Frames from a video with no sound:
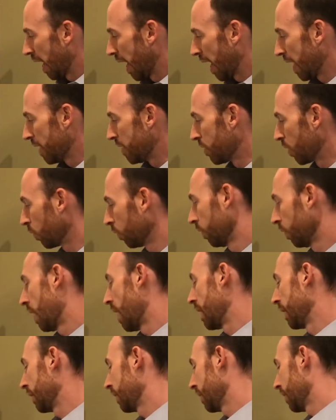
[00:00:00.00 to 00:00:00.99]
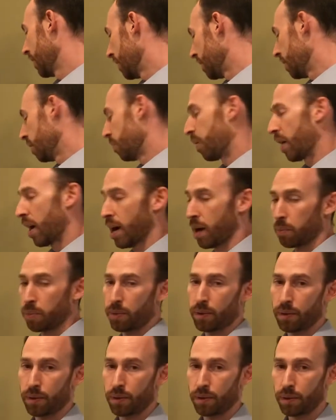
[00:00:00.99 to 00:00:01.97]
I don't like any pop.
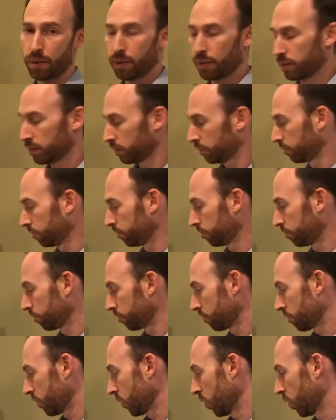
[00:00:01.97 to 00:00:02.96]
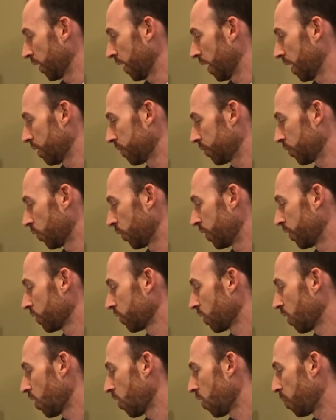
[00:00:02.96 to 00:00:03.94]
Okay, so
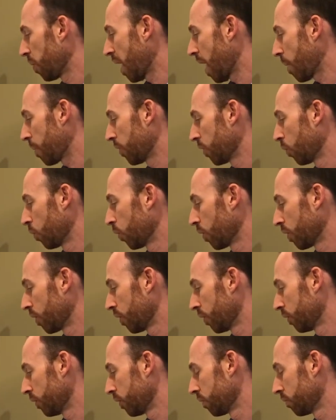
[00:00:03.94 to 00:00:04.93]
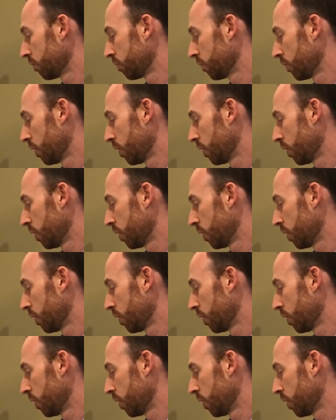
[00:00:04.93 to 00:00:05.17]
here's all the pop in the world.